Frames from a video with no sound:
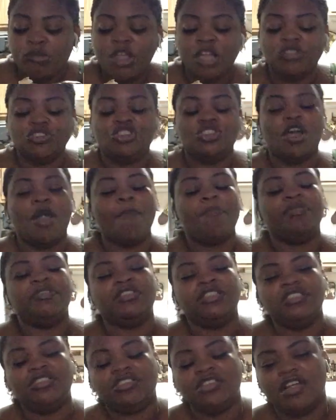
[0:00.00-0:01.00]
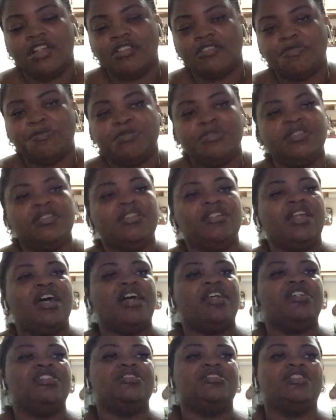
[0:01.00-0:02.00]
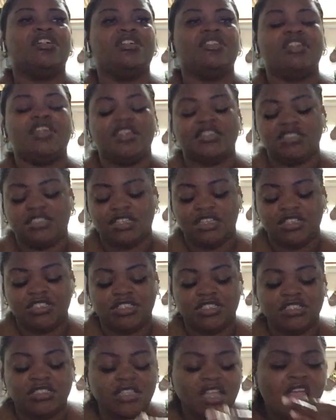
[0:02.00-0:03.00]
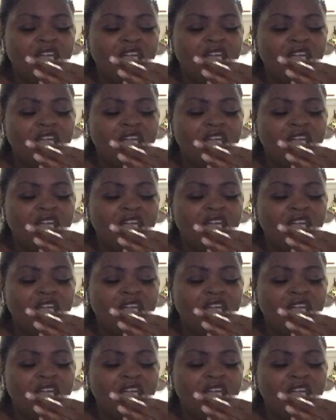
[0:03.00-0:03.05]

jumping each other, pulling out each other's extensions.